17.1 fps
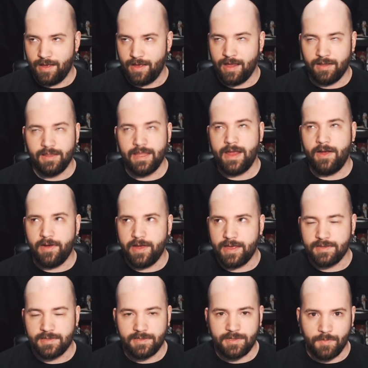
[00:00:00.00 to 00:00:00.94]

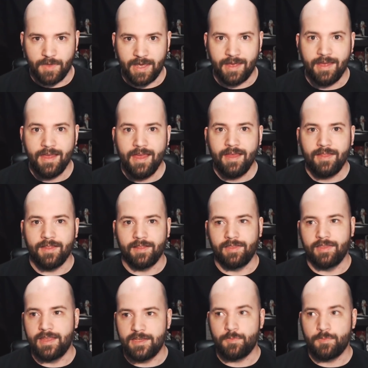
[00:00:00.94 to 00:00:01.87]
hilarious to me
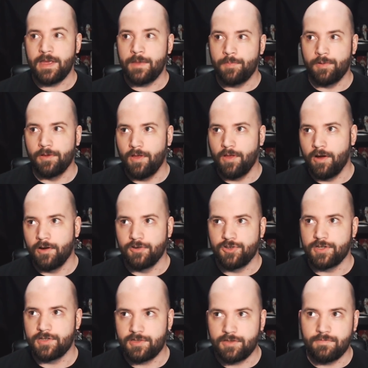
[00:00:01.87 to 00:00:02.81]
that these people are
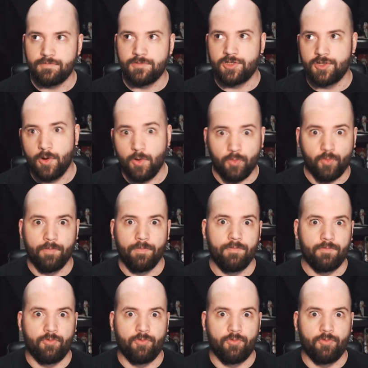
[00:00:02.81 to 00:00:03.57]
just so